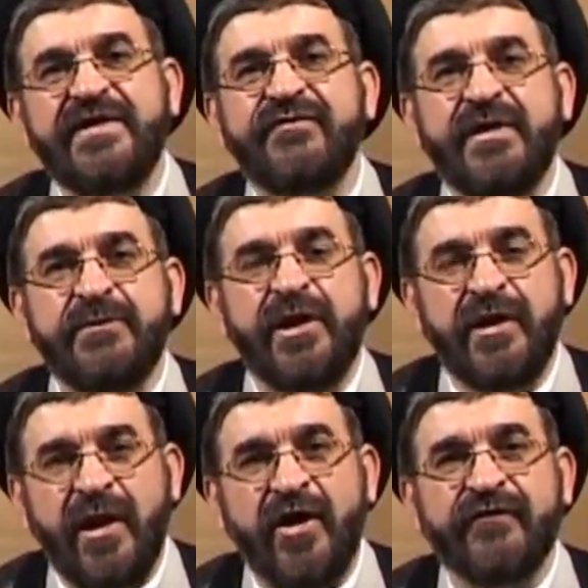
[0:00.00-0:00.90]
give them the
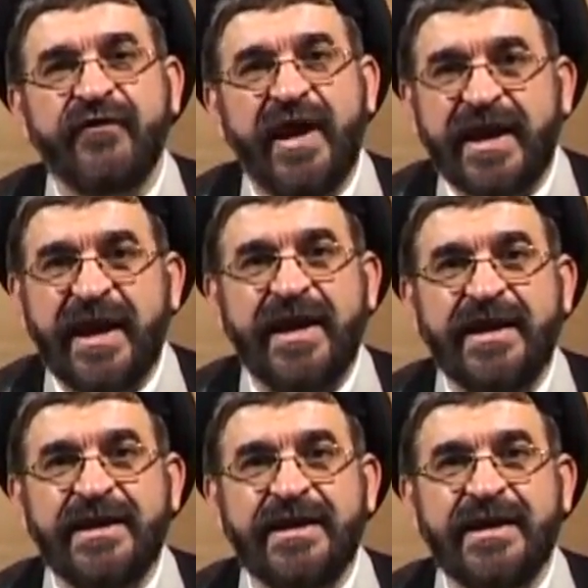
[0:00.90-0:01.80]
life
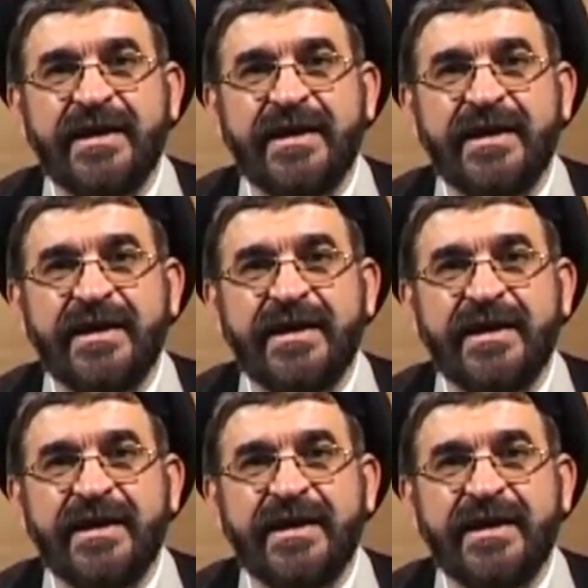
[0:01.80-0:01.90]
again.